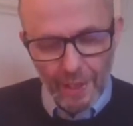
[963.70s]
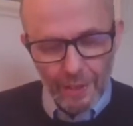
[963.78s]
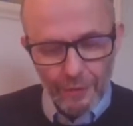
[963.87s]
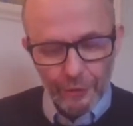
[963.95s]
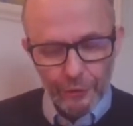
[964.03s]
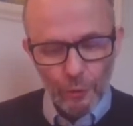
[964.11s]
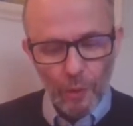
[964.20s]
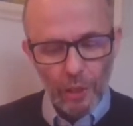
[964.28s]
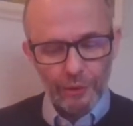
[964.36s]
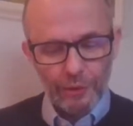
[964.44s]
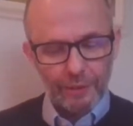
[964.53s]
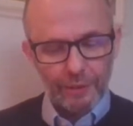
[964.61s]
that you are
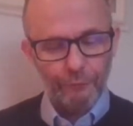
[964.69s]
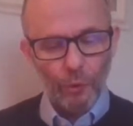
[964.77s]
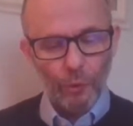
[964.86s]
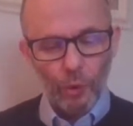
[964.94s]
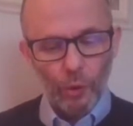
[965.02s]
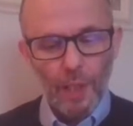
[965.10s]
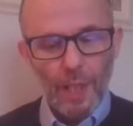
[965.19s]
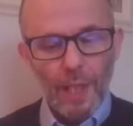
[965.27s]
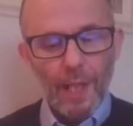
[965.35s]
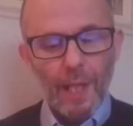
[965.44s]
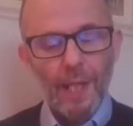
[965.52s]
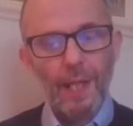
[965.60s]
looking for
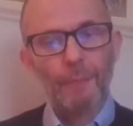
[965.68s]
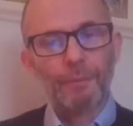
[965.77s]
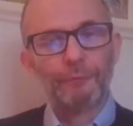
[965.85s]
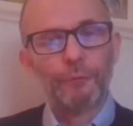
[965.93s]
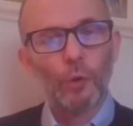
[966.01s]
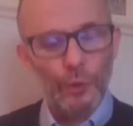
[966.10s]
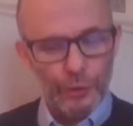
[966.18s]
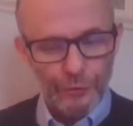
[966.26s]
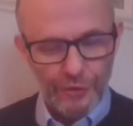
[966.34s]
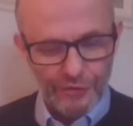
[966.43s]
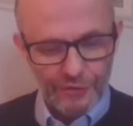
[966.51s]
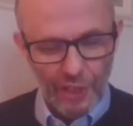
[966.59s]
before you
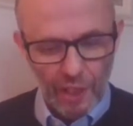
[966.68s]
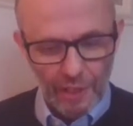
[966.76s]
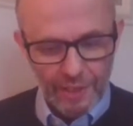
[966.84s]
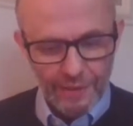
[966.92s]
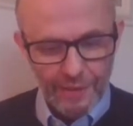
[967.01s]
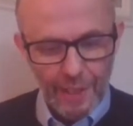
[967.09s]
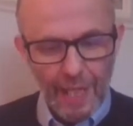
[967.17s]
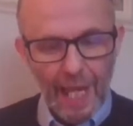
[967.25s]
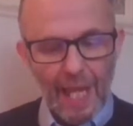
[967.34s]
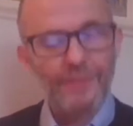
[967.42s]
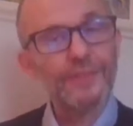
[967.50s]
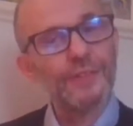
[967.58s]
decide.
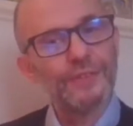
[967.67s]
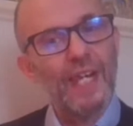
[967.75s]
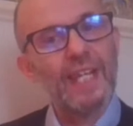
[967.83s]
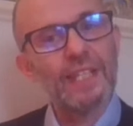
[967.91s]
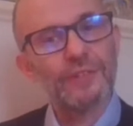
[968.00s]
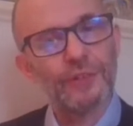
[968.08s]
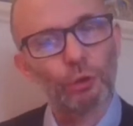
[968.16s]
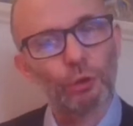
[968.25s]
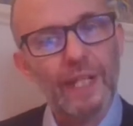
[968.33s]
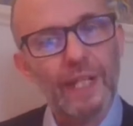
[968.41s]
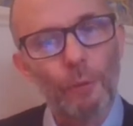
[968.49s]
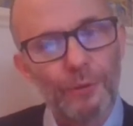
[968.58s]
And today is a
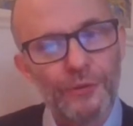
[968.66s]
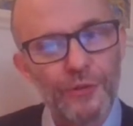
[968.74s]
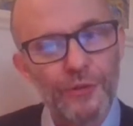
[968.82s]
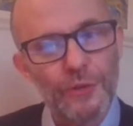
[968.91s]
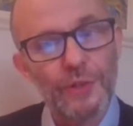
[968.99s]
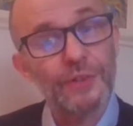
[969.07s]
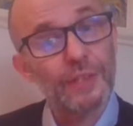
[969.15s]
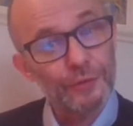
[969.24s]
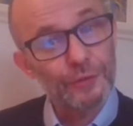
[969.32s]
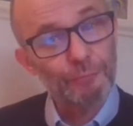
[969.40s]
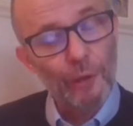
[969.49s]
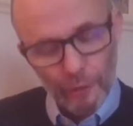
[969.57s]
great opportunity, and
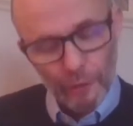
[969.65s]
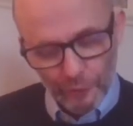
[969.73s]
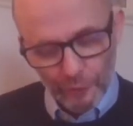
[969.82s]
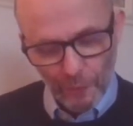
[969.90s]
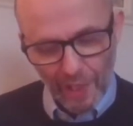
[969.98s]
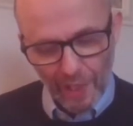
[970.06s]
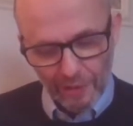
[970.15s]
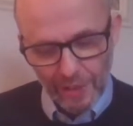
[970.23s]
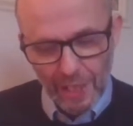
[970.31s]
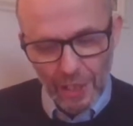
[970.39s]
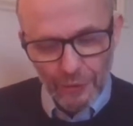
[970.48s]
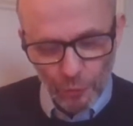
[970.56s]
tomorrow as well,
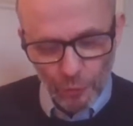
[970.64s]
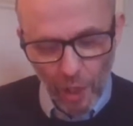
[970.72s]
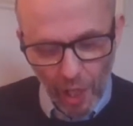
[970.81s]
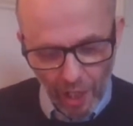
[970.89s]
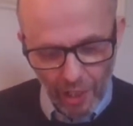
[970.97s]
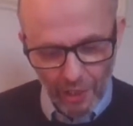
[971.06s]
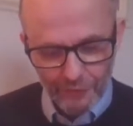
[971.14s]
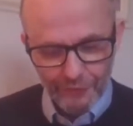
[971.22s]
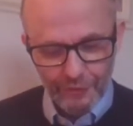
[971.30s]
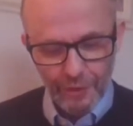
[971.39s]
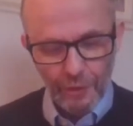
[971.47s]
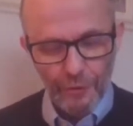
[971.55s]
to ask
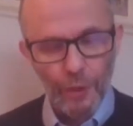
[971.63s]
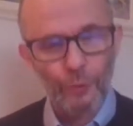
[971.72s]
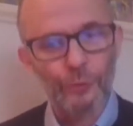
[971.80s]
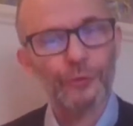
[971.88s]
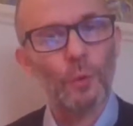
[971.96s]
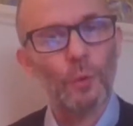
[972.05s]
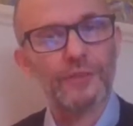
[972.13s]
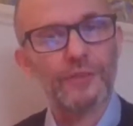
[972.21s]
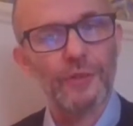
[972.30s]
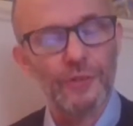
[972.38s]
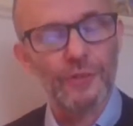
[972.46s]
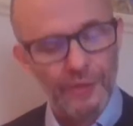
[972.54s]
those
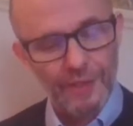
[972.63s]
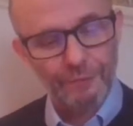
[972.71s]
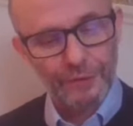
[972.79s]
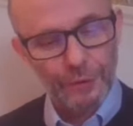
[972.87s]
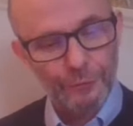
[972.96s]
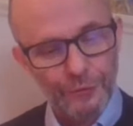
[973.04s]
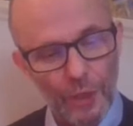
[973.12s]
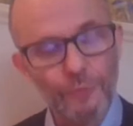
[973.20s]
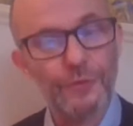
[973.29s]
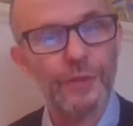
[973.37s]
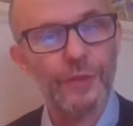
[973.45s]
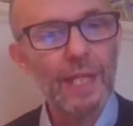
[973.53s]
questions. And if you
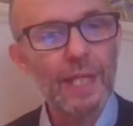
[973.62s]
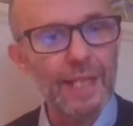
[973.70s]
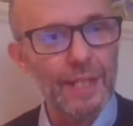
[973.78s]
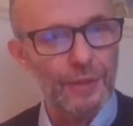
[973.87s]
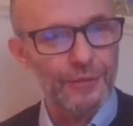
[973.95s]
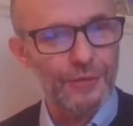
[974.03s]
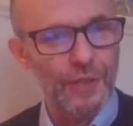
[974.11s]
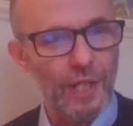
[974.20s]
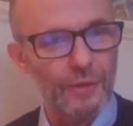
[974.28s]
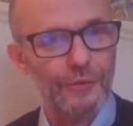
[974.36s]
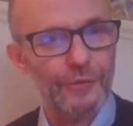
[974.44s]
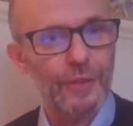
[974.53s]
don't get a
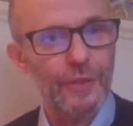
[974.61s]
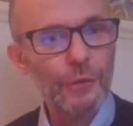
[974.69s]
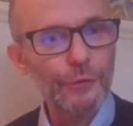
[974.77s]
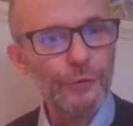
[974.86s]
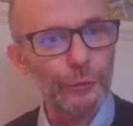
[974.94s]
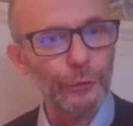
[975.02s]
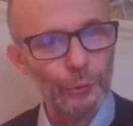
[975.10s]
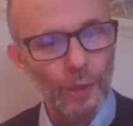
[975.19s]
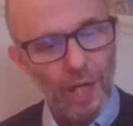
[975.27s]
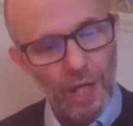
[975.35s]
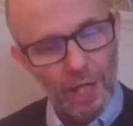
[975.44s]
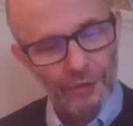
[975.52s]
chance
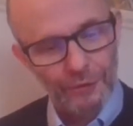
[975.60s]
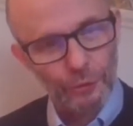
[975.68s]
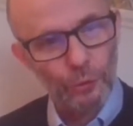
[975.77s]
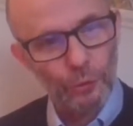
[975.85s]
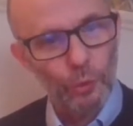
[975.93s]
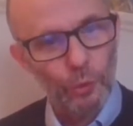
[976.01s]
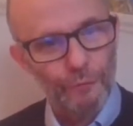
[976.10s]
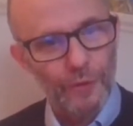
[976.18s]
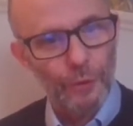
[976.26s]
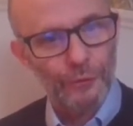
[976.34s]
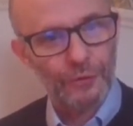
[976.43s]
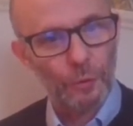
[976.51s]
to ask all of
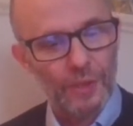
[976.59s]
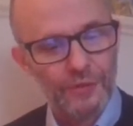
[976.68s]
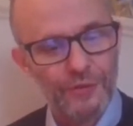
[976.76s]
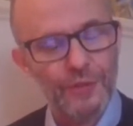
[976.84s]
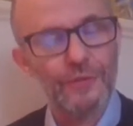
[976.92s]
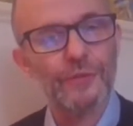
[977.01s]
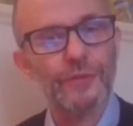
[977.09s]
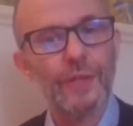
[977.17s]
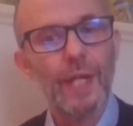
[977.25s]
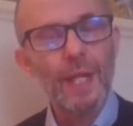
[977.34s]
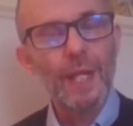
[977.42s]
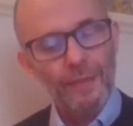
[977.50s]
those questions,
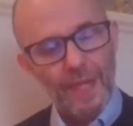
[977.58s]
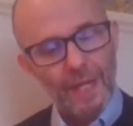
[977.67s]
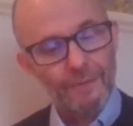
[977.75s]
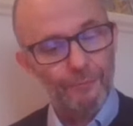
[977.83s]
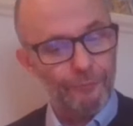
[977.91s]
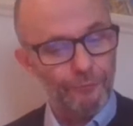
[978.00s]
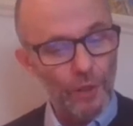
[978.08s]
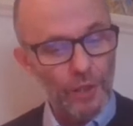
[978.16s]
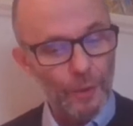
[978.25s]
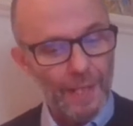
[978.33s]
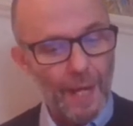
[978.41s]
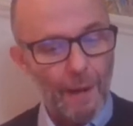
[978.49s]
then
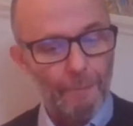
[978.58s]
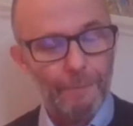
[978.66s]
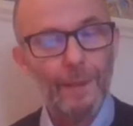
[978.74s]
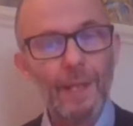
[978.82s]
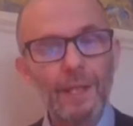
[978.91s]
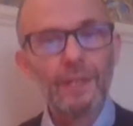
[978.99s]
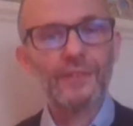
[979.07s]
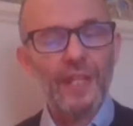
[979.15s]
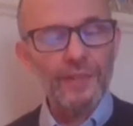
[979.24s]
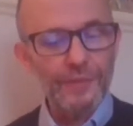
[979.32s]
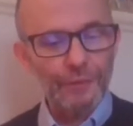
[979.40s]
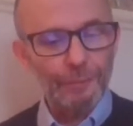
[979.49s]
follow it up.
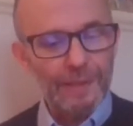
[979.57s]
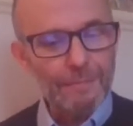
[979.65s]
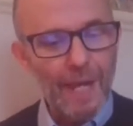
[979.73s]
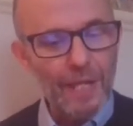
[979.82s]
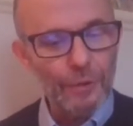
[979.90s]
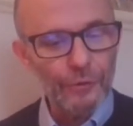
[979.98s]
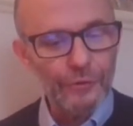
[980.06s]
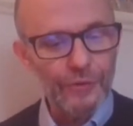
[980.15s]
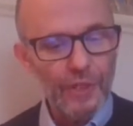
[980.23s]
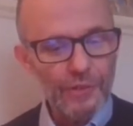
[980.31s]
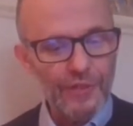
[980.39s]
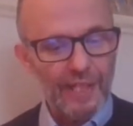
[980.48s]
Send some emails,
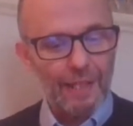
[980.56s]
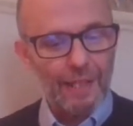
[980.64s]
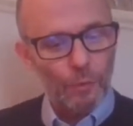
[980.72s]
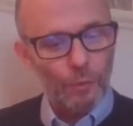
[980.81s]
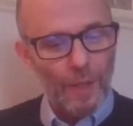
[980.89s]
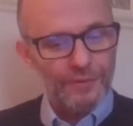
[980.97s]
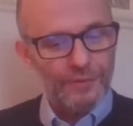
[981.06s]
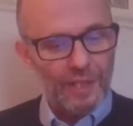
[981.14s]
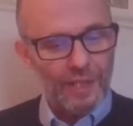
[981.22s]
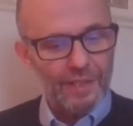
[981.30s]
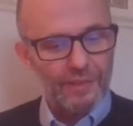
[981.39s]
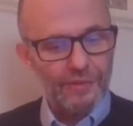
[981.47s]
check out the
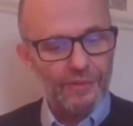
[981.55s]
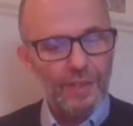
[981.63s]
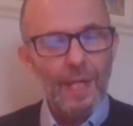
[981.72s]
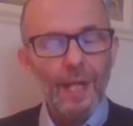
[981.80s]
websites.